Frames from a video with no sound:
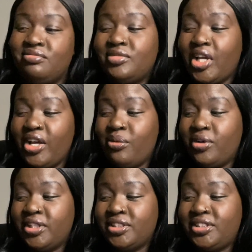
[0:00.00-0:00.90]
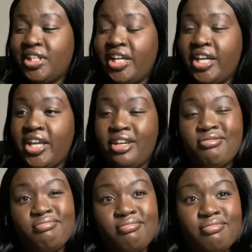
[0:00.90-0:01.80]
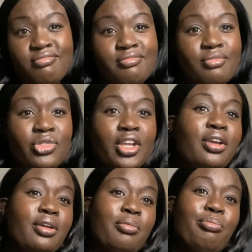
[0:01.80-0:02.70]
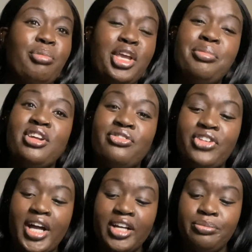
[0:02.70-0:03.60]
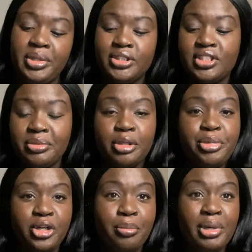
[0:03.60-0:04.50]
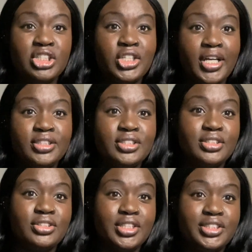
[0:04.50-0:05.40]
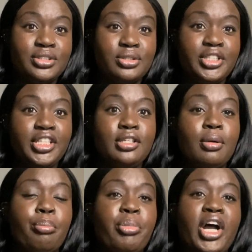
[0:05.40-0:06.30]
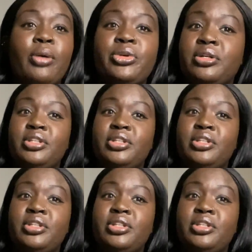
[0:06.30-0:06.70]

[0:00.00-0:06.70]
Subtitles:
I wanna say maybe a 5, because some of the bigger brush heads, it's good to clean, but I wouldn't